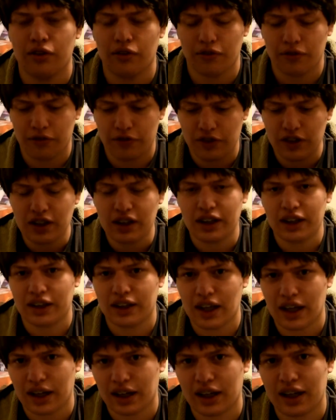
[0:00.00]
feeling
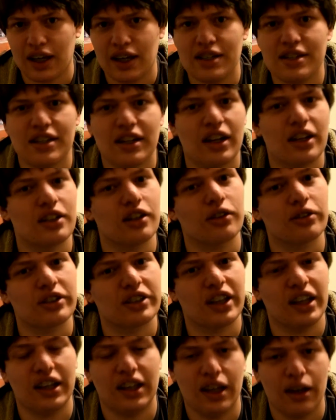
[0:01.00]
that kids and adults
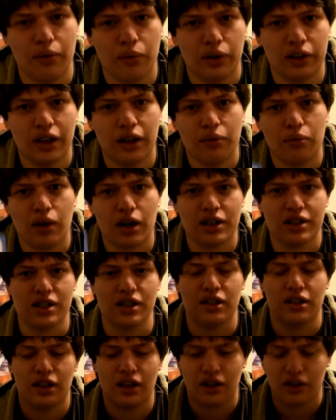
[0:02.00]
can get when they watch
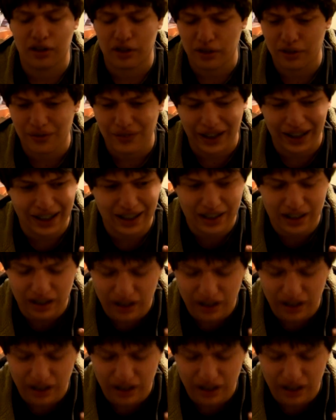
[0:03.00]
it. Oh my,